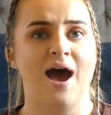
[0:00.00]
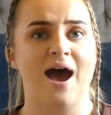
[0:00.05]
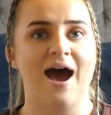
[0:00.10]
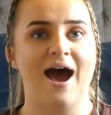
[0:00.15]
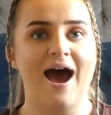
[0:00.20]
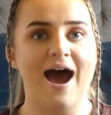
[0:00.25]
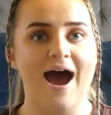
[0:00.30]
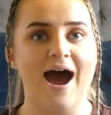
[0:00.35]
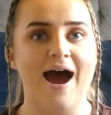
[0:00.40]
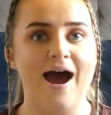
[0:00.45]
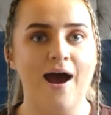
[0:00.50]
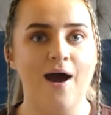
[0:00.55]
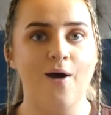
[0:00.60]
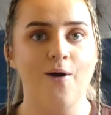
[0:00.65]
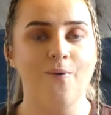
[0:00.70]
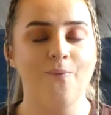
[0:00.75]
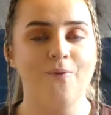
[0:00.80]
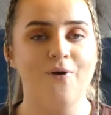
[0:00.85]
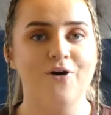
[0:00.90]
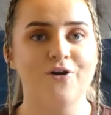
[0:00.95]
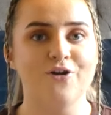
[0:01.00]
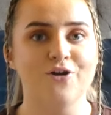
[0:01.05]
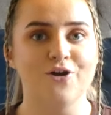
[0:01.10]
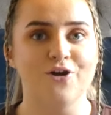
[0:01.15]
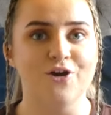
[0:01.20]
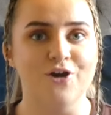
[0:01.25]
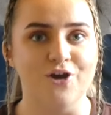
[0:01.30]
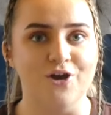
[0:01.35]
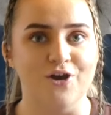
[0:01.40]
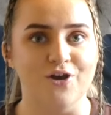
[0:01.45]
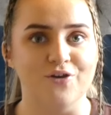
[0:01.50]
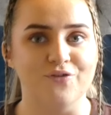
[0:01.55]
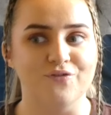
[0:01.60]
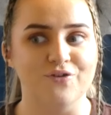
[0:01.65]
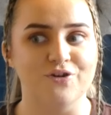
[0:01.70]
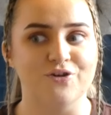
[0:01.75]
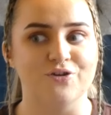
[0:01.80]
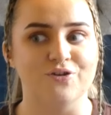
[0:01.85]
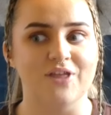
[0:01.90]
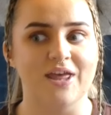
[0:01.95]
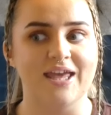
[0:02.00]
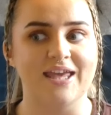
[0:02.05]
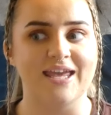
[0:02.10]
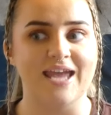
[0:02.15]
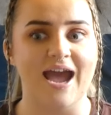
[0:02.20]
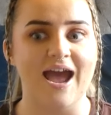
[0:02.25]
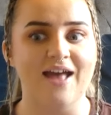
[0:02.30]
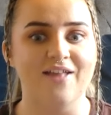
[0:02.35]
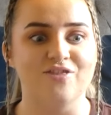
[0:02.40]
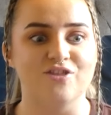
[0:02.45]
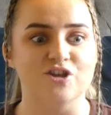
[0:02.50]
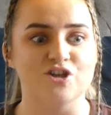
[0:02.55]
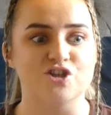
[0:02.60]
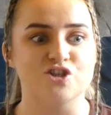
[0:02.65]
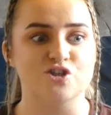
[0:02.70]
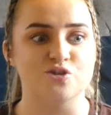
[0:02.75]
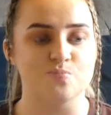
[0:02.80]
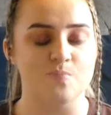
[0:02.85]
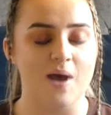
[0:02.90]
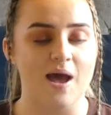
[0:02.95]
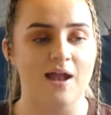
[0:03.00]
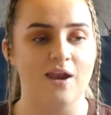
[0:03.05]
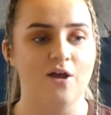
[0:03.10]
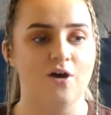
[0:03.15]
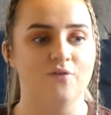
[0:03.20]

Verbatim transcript: how on earth do they get the smell